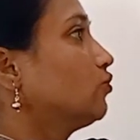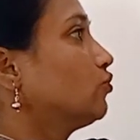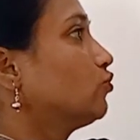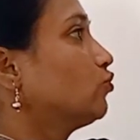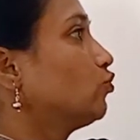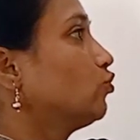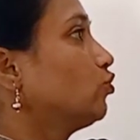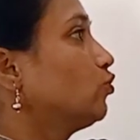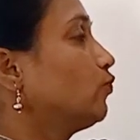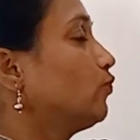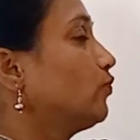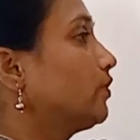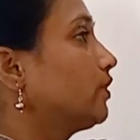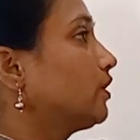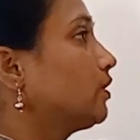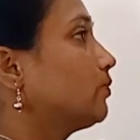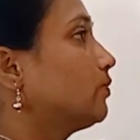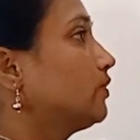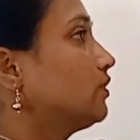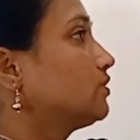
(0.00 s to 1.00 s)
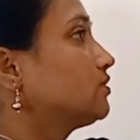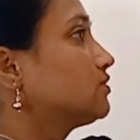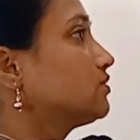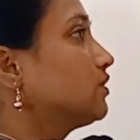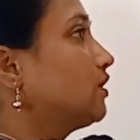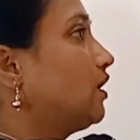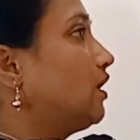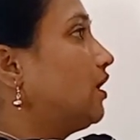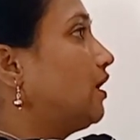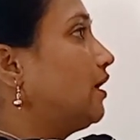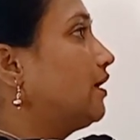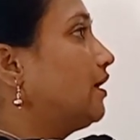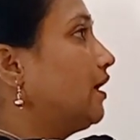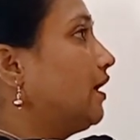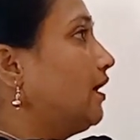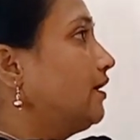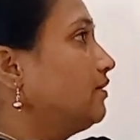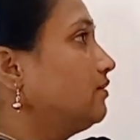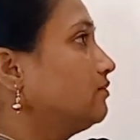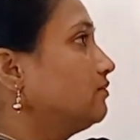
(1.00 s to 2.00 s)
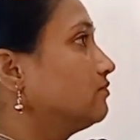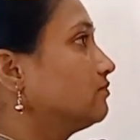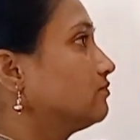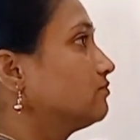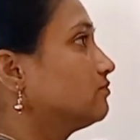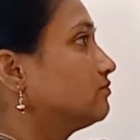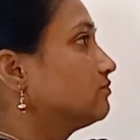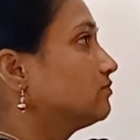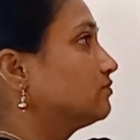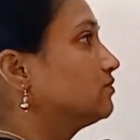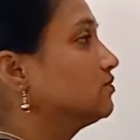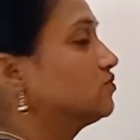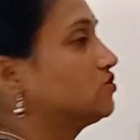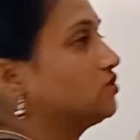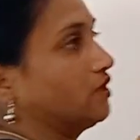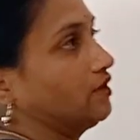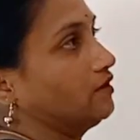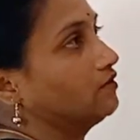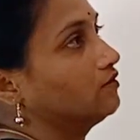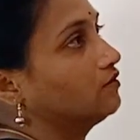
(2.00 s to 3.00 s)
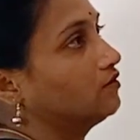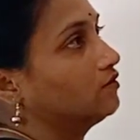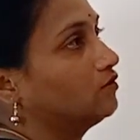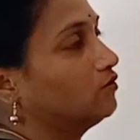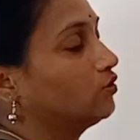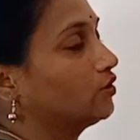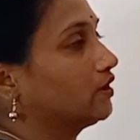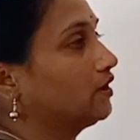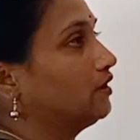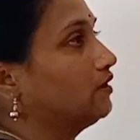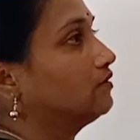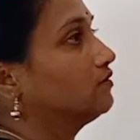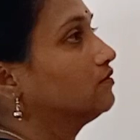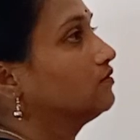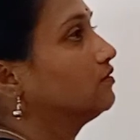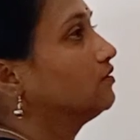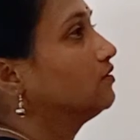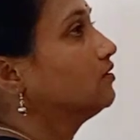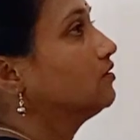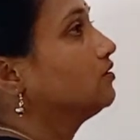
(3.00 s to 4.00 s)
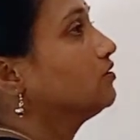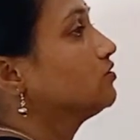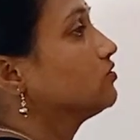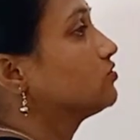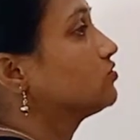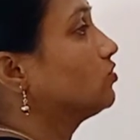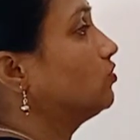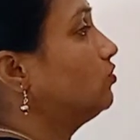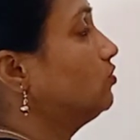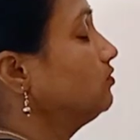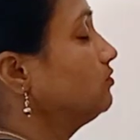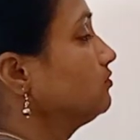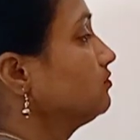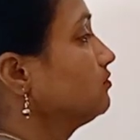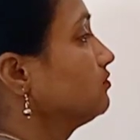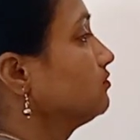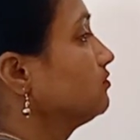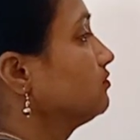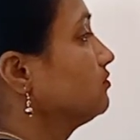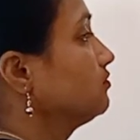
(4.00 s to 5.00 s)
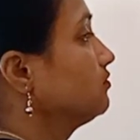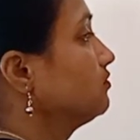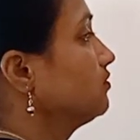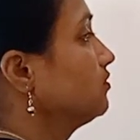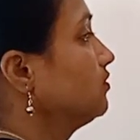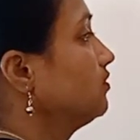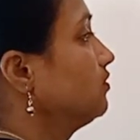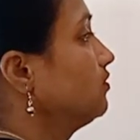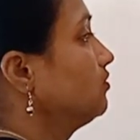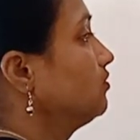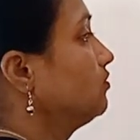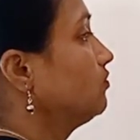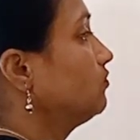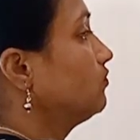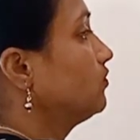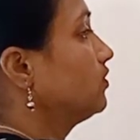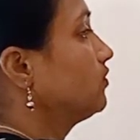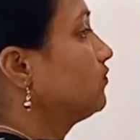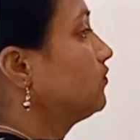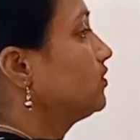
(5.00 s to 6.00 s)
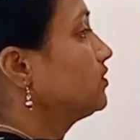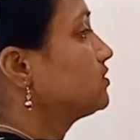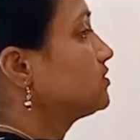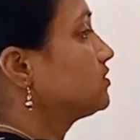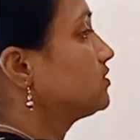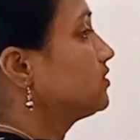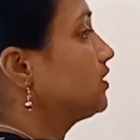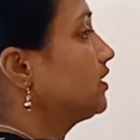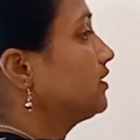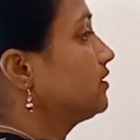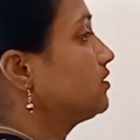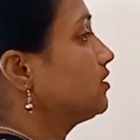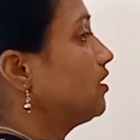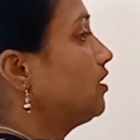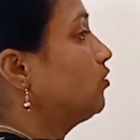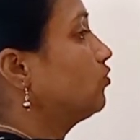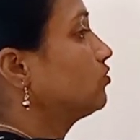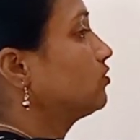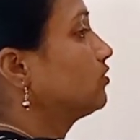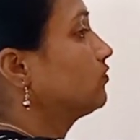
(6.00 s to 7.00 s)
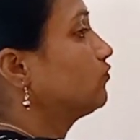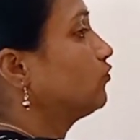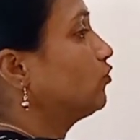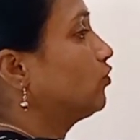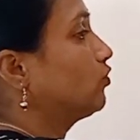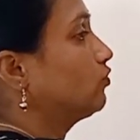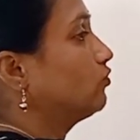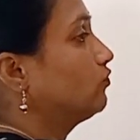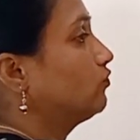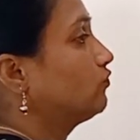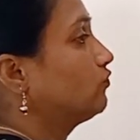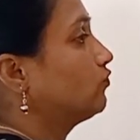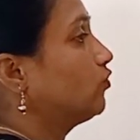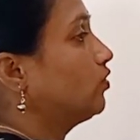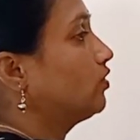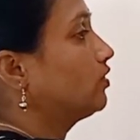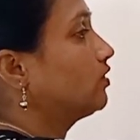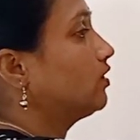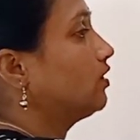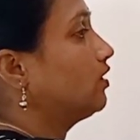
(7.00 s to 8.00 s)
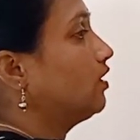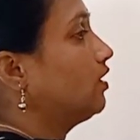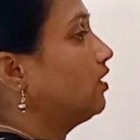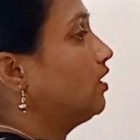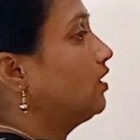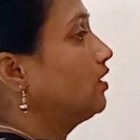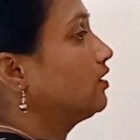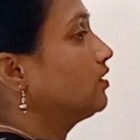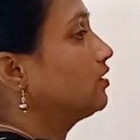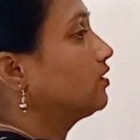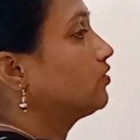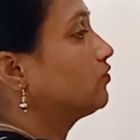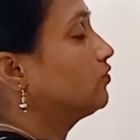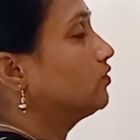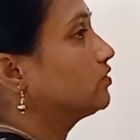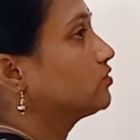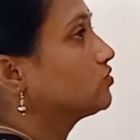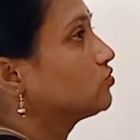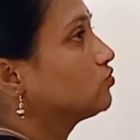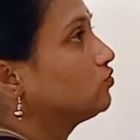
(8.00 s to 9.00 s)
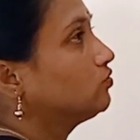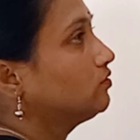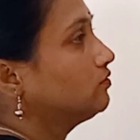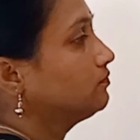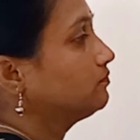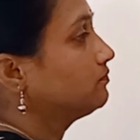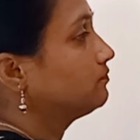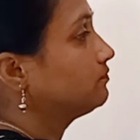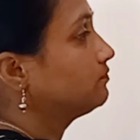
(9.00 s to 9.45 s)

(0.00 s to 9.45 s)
2 loop variables I and j. Okay. So we'll first write outer for loop for I equals to